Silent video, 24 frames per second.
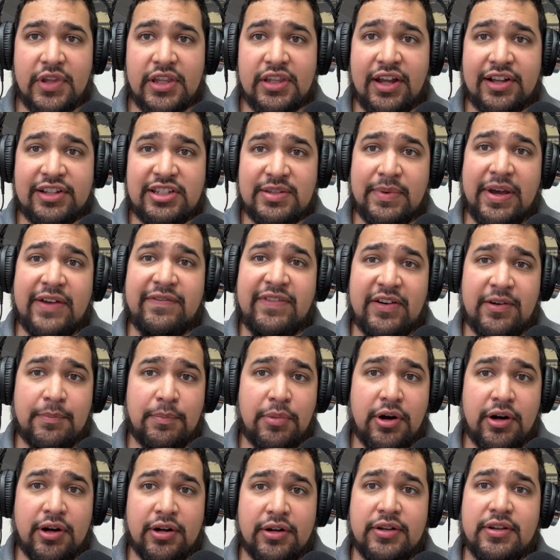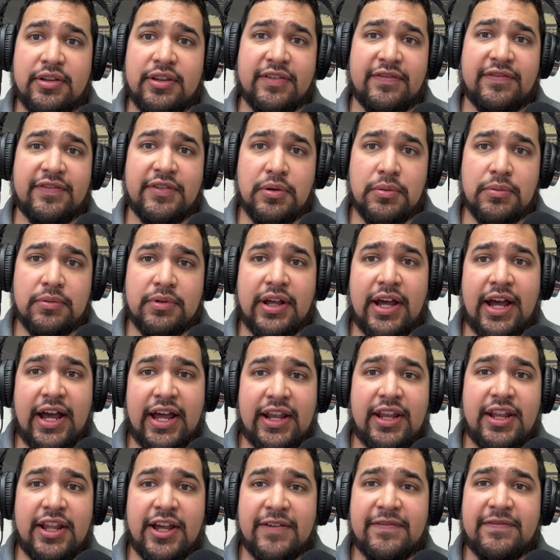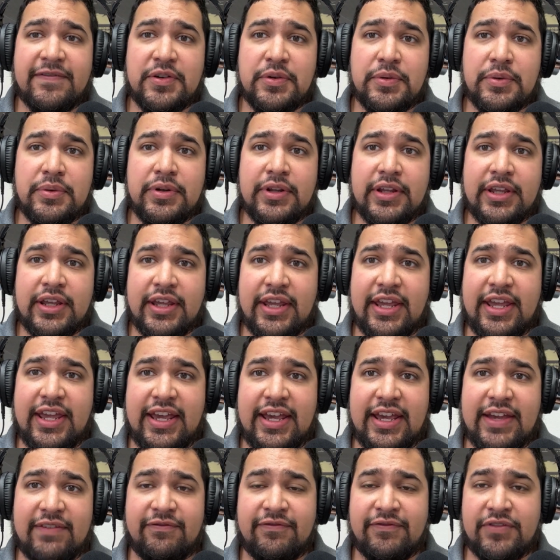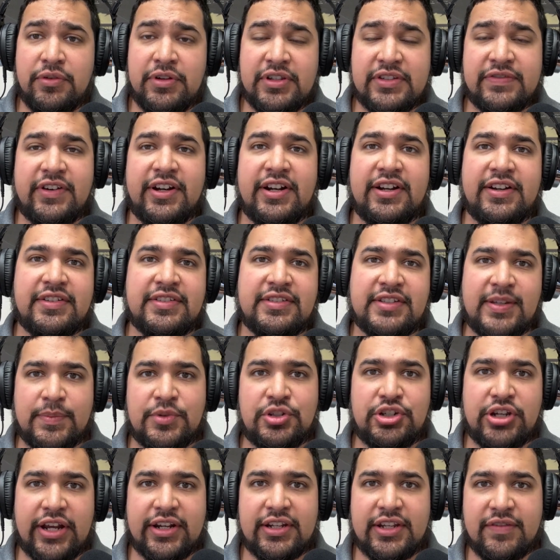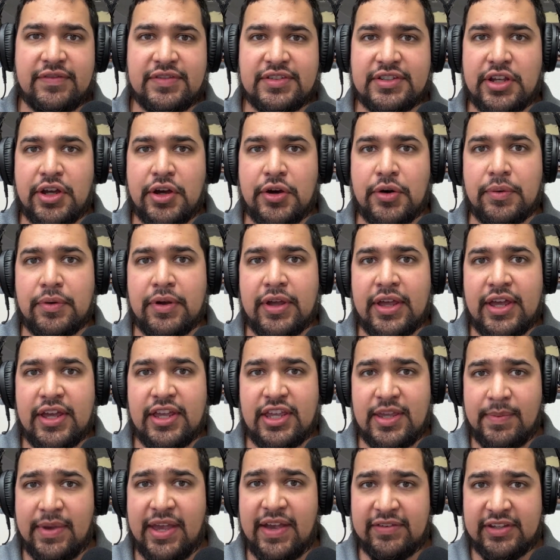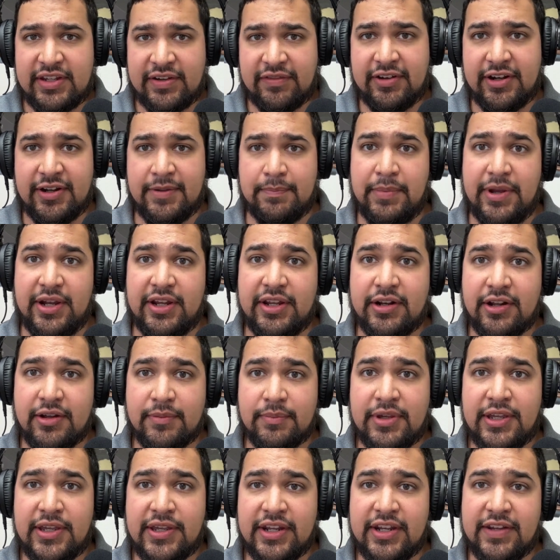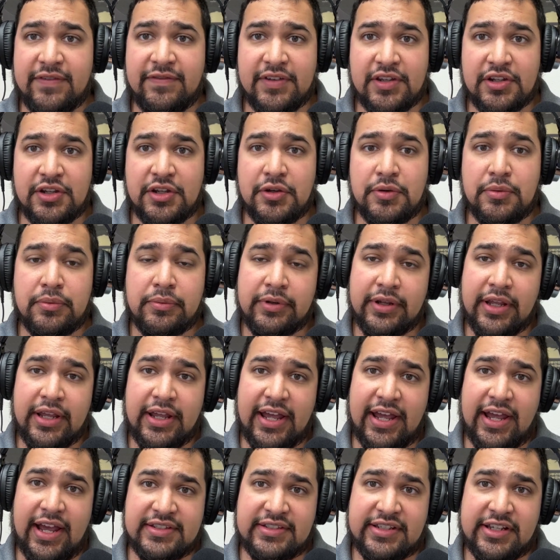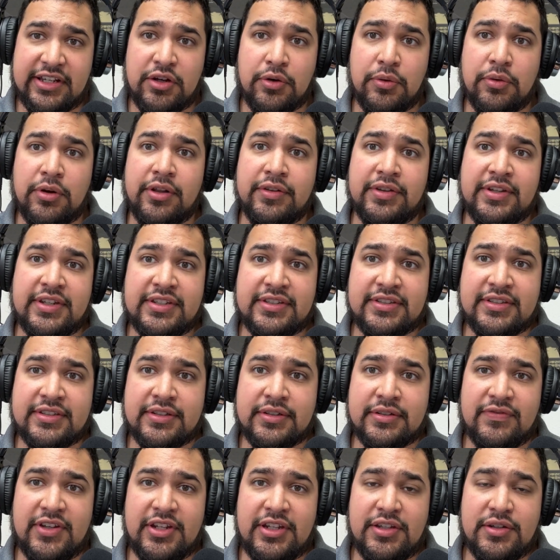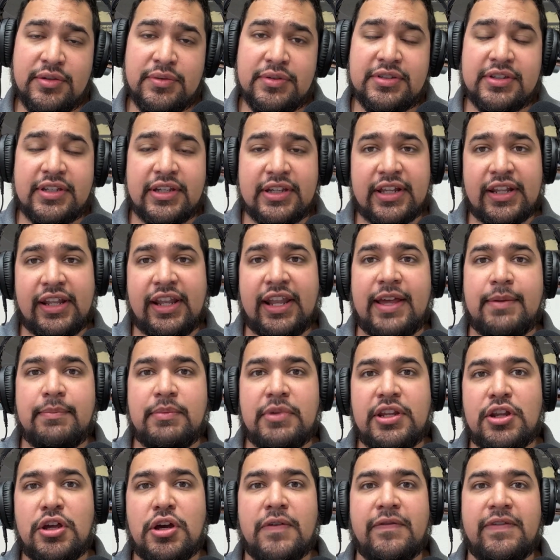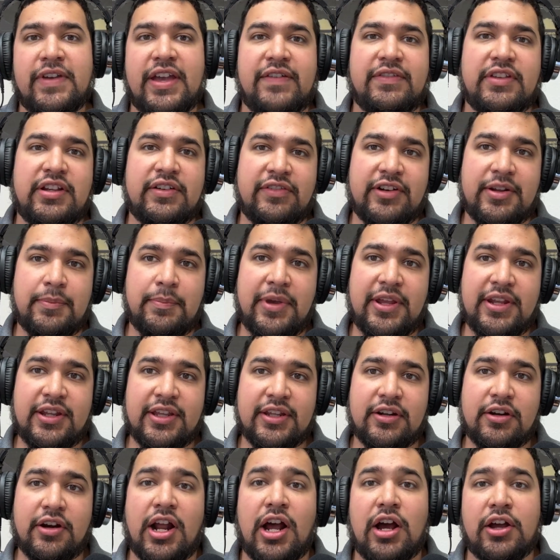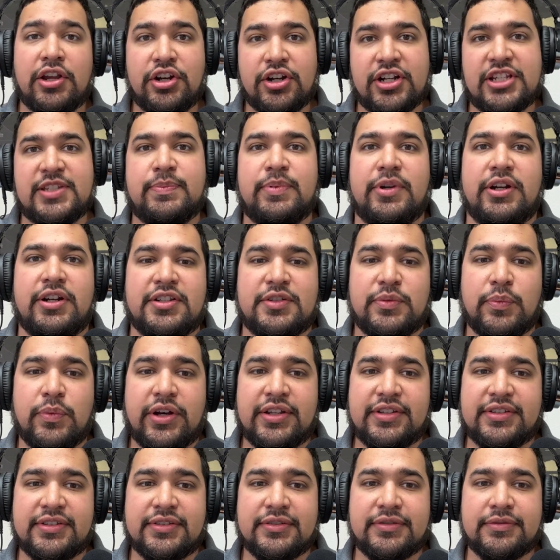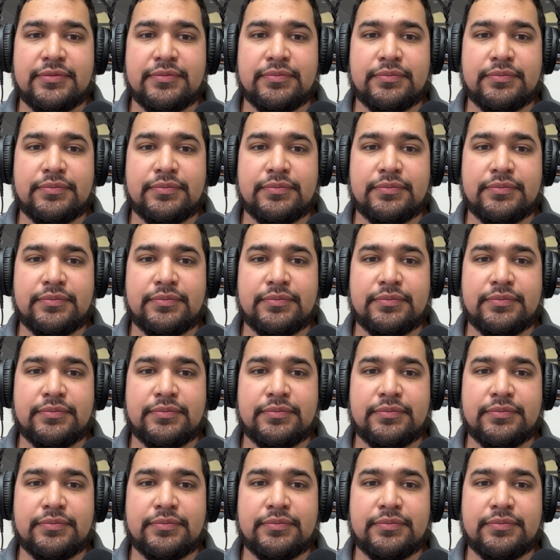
Now to my favorite part, the food. I love food, and food is very subjective, so you may have a different opinion on me, and if you do, as I go on these venues, let me know if you have a different opinion or how your experience was.